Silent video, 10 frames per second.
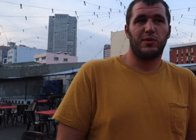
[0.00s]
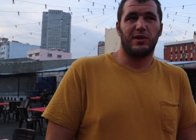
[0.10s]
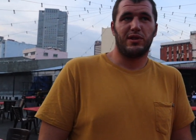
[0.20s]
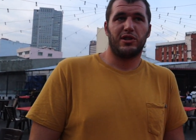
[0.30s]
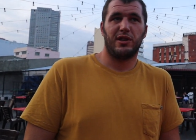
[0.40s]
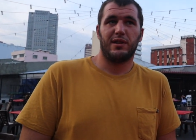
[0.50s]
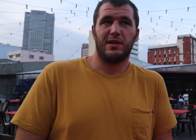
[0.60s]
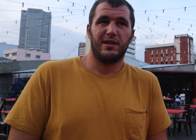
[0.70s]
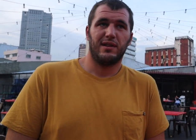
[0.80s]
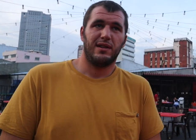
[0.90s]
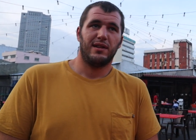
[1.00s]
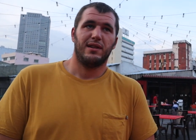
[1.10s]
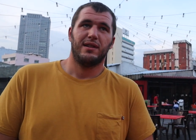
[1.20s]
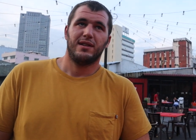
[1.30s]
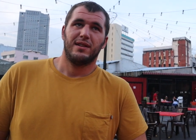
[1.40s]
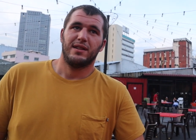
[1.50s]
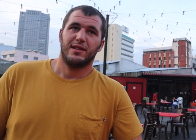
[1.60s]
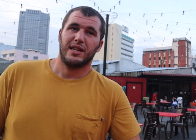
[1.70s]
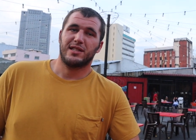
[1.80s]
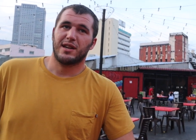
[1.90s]
that's weird as shit. Oh yeah?
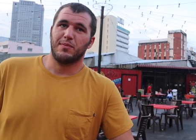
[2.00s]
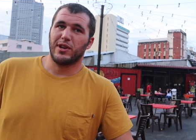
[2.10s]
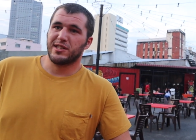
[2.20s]
that's like